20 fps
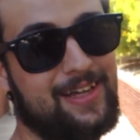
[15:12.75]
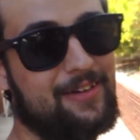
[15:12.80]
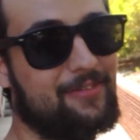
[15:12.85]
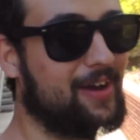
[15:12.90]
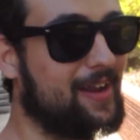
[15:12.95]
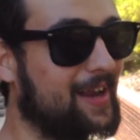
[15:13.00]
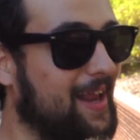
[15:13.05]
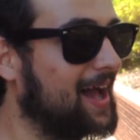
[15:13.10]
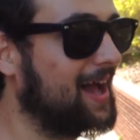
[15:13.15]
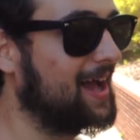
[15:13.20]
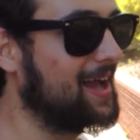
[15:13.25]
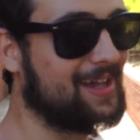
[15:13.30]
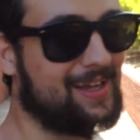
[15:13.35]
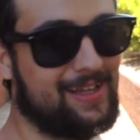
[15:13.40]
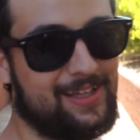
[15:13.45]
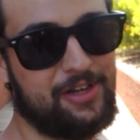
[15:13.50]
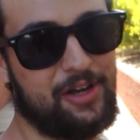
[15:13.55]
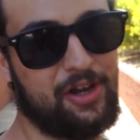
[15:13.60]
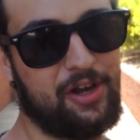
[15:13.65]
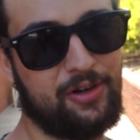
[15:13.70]
If I die,
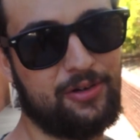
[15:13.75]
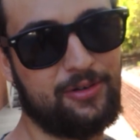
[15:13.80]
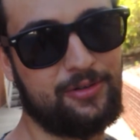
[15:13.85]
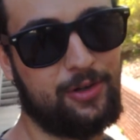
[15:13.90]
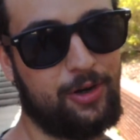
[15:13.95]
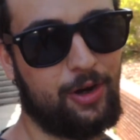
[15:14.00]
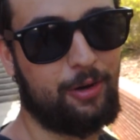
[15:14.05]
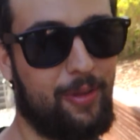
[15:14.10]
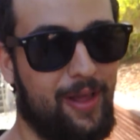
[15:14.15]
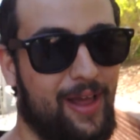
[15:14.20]
you know who